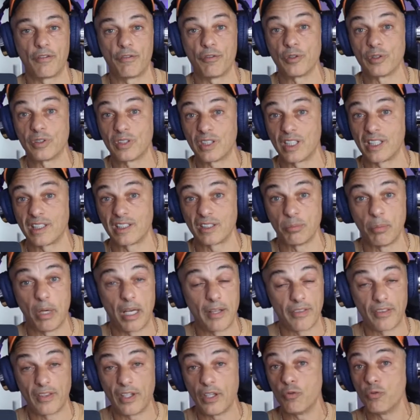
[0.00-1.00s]
6
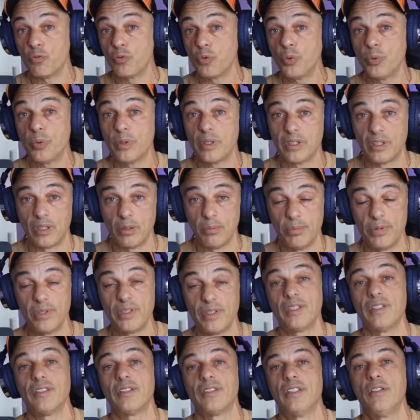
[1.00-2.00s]
months, they ruined the
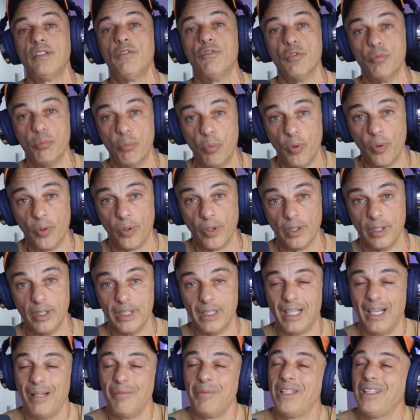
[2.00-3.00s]
business even more.
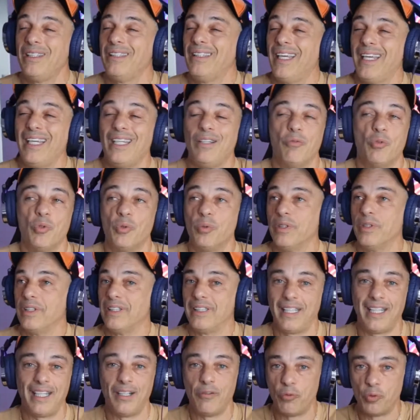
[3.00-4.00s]
I mean, they
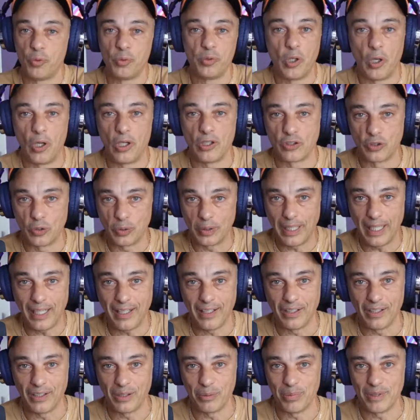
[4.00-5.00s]
ruined
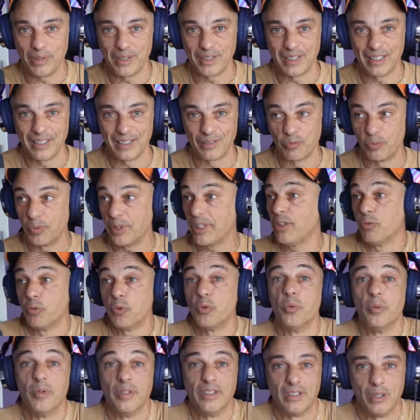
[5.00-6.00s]
altogether the business. We
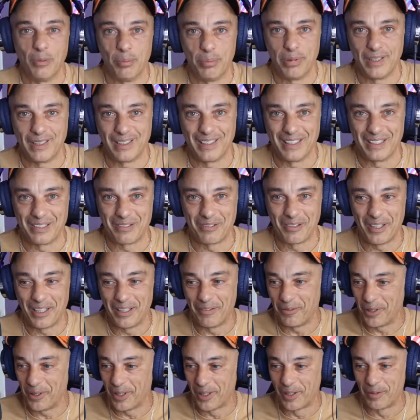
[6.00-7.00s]
ruined the business, right?
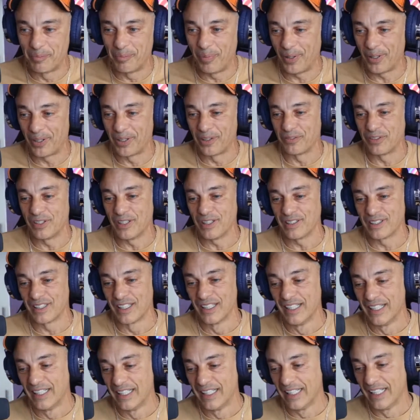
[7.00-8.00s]
We are a part of this.
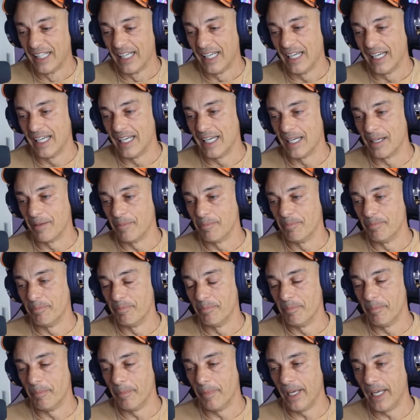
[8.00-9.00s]

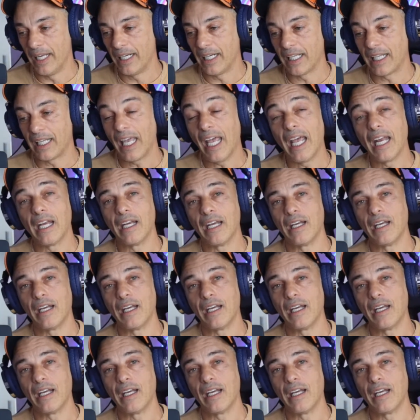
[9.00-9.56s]
And again,